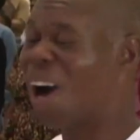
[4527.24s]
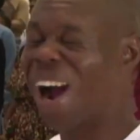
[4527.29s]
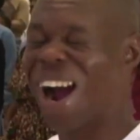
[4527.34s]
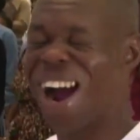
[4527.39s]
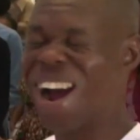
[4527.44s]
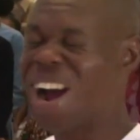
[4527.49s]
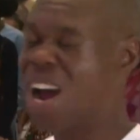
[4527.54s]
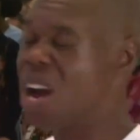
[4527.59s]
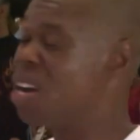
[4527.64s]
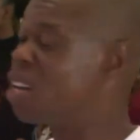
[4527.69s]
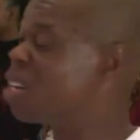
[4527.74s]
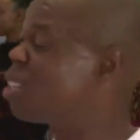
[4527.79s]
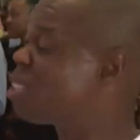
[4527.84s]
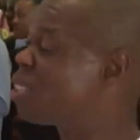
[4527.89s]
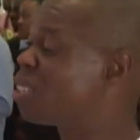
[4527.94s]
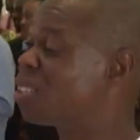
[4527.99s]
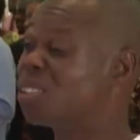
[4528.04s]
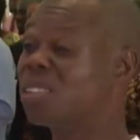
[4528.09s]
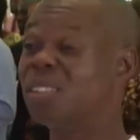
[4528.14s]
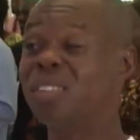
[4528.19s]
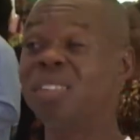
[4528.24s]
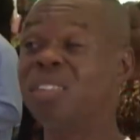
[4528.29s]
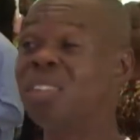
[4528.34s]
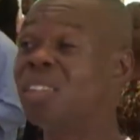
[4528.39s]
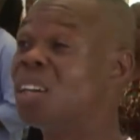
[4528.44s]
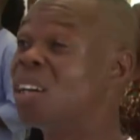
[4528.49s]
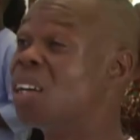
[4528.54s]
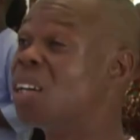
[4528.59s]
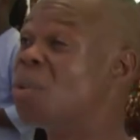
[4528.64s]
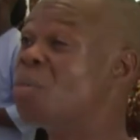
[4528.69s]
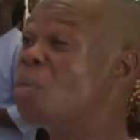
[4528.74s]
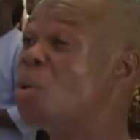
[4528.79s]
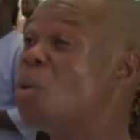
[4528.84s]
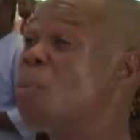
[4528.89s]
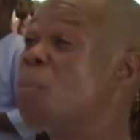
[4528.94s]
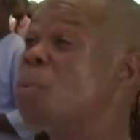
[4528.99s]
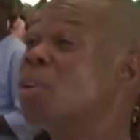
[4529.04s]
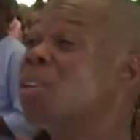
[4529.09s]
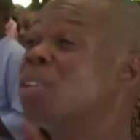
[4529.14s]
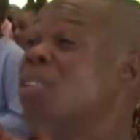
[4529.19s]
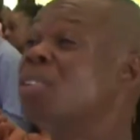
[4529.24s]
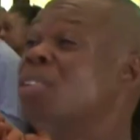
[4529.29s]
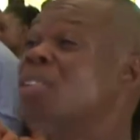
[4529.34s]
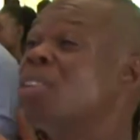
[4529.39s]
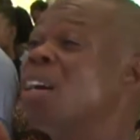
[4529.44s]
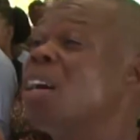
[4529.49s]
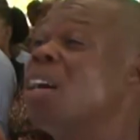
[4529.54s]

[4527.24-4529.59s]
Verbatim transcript: open. I am a nation.